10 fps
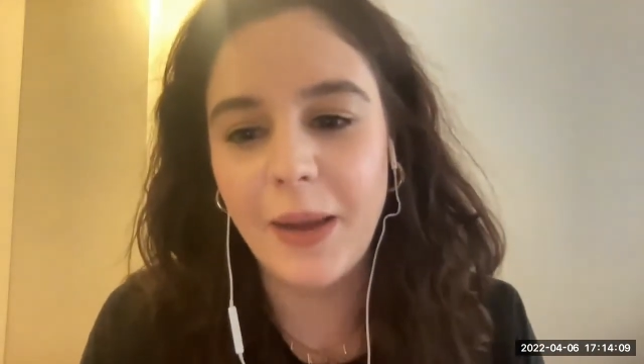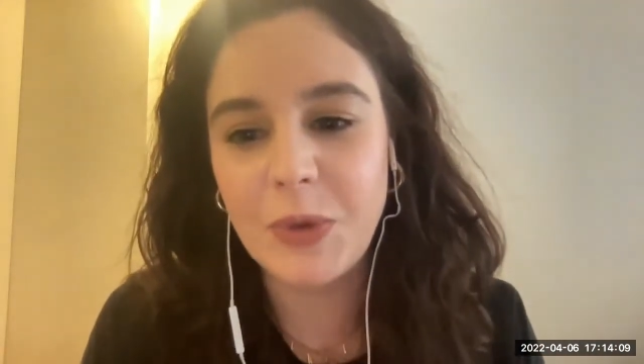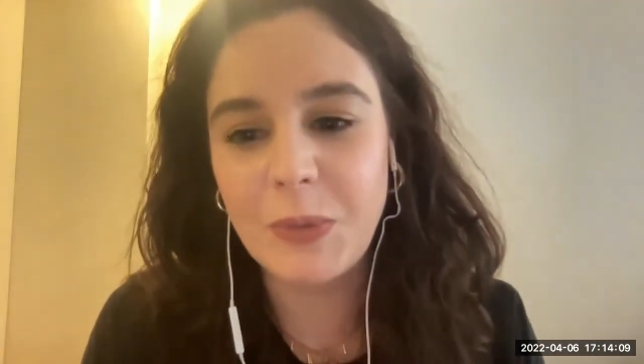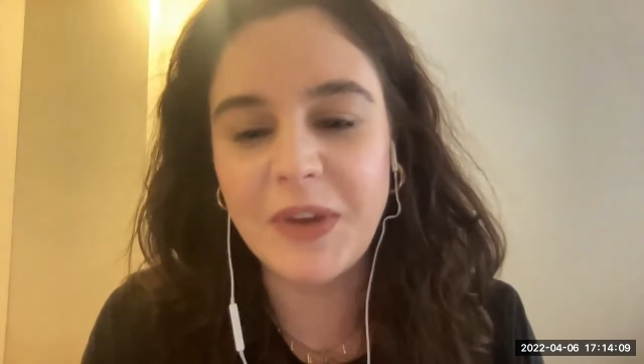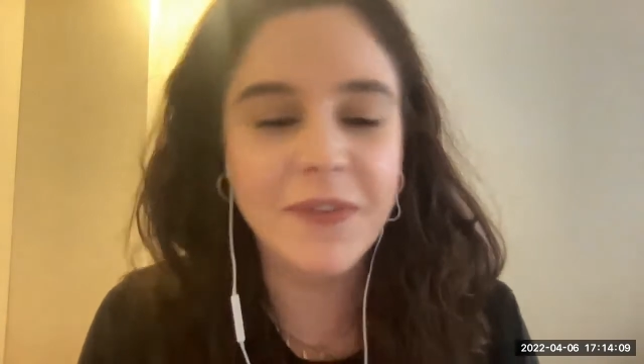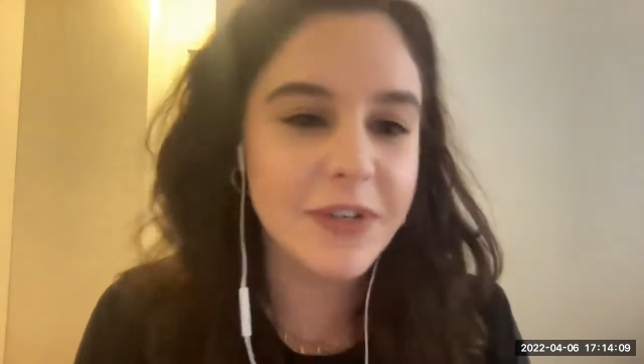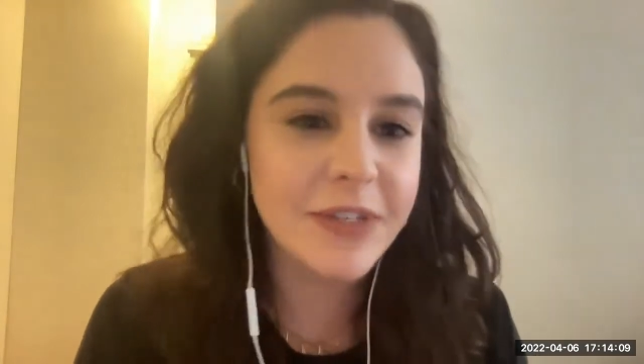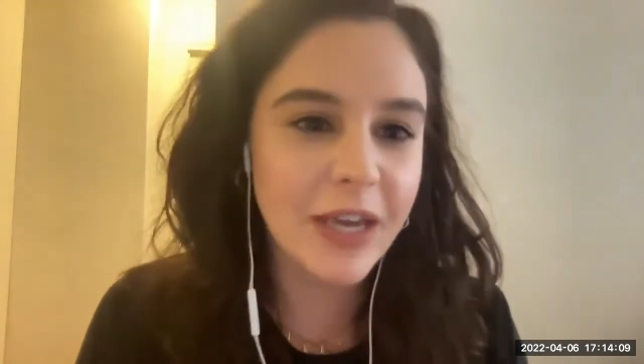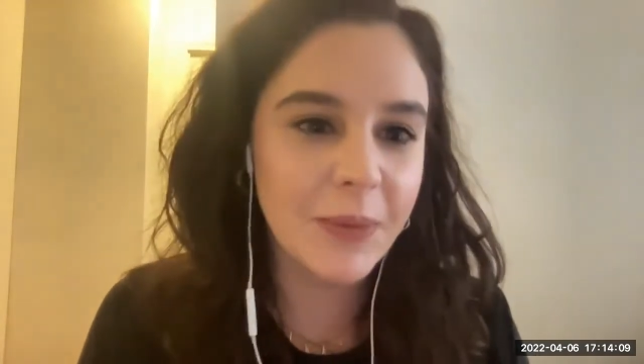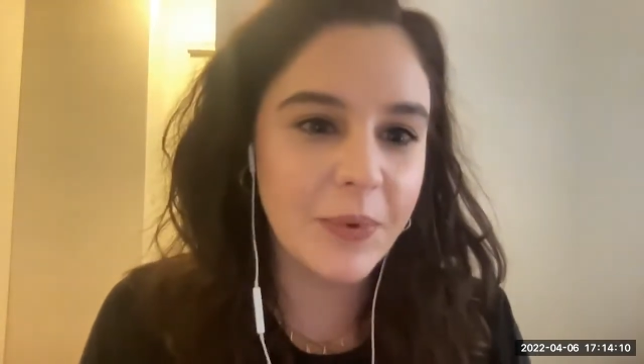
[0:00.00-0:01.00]
So my first
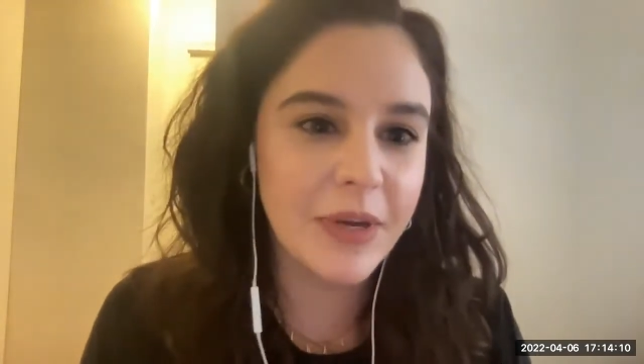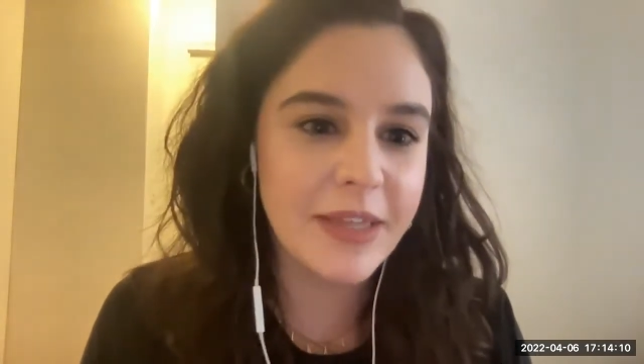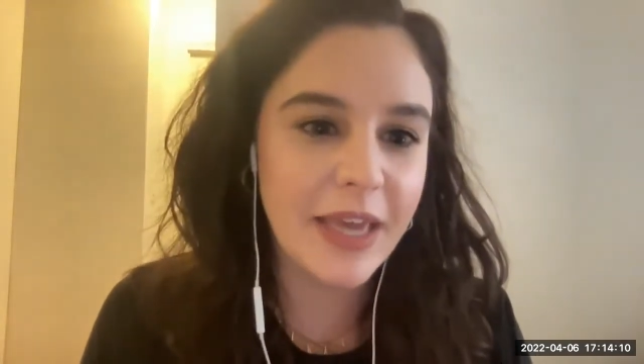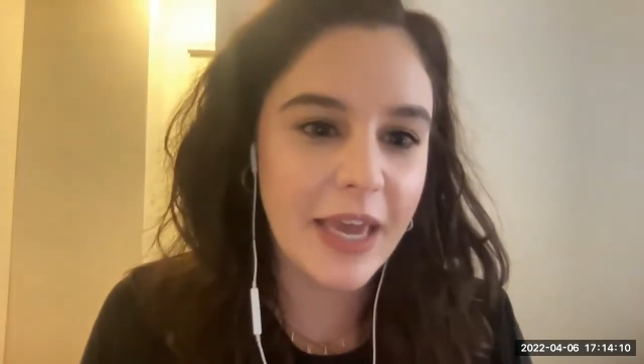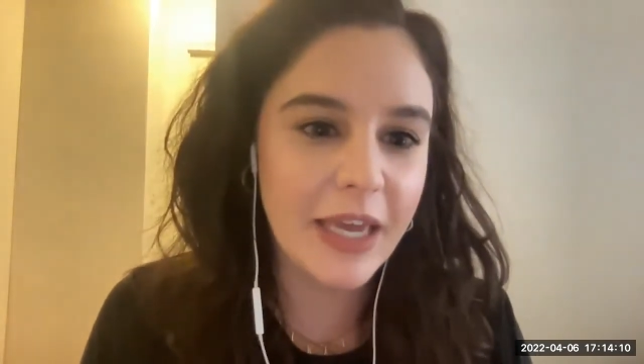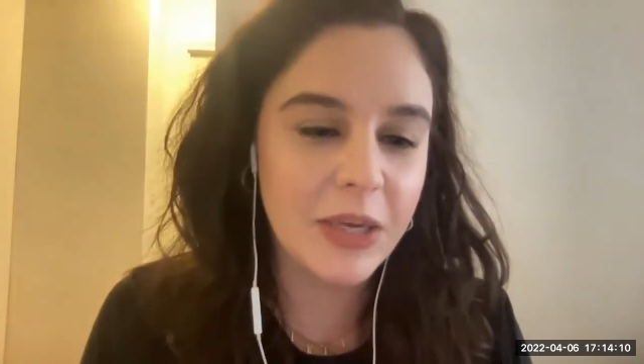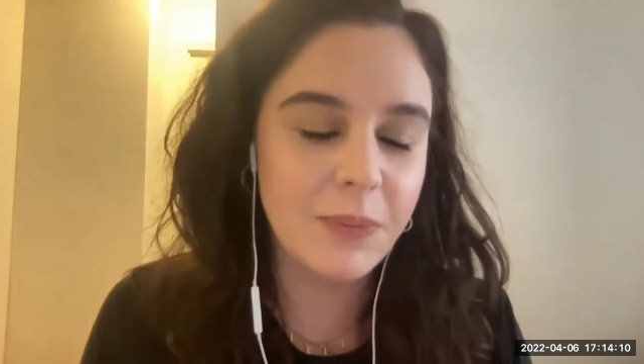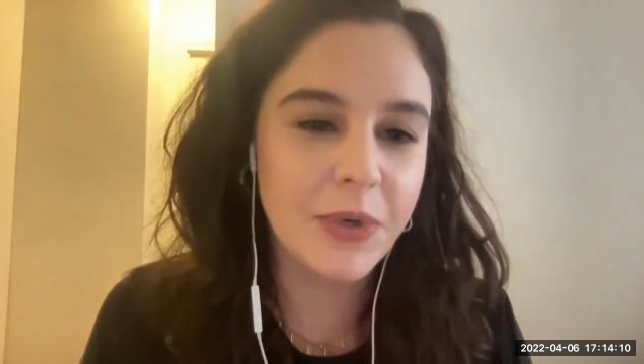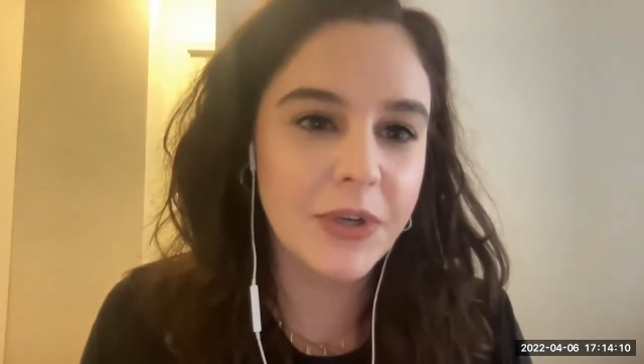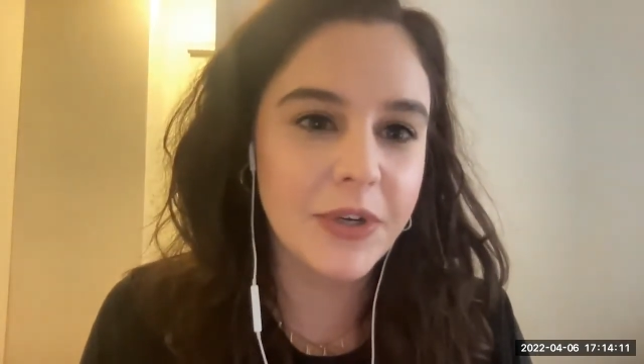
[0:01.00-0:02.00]
stop was a
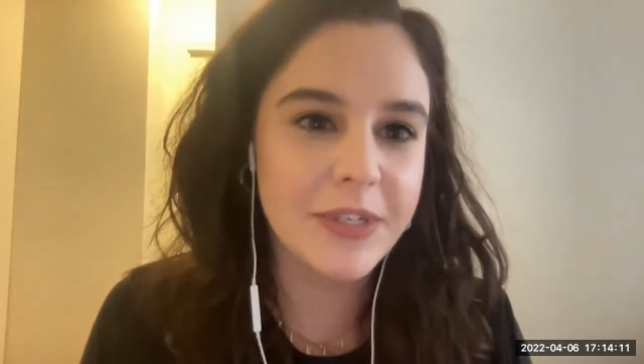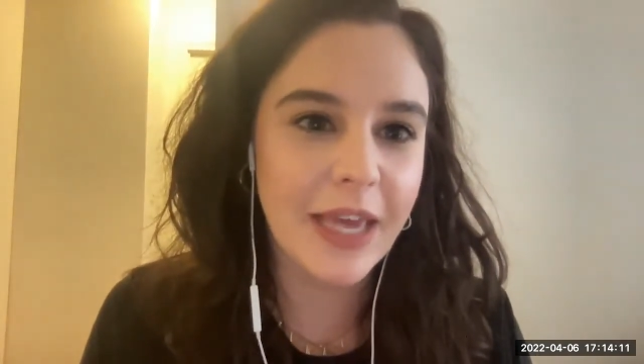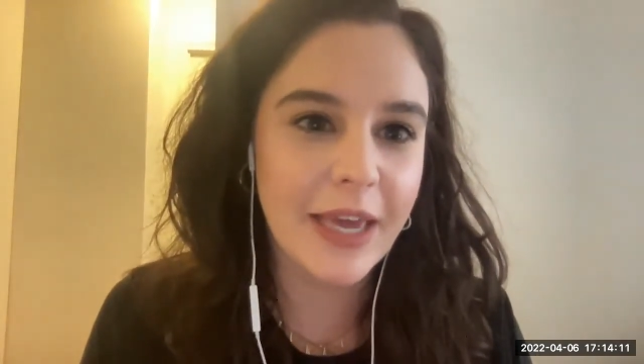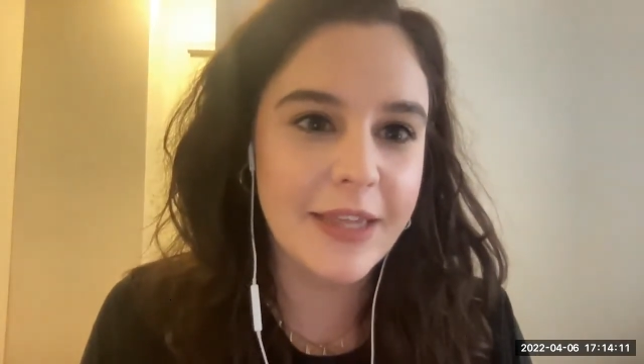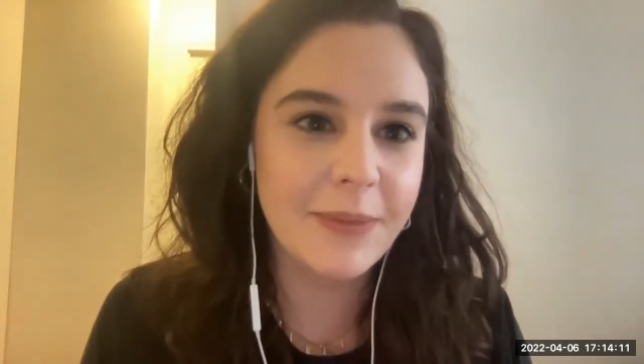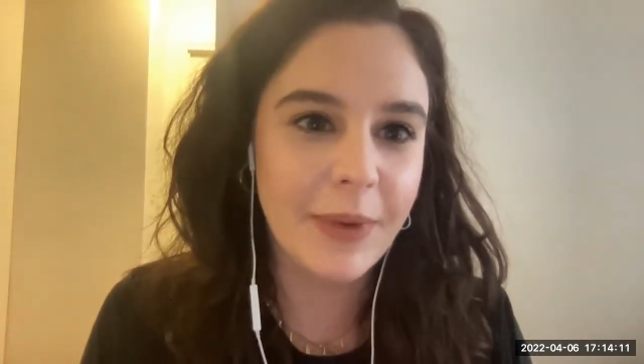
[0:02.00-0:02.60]
computer science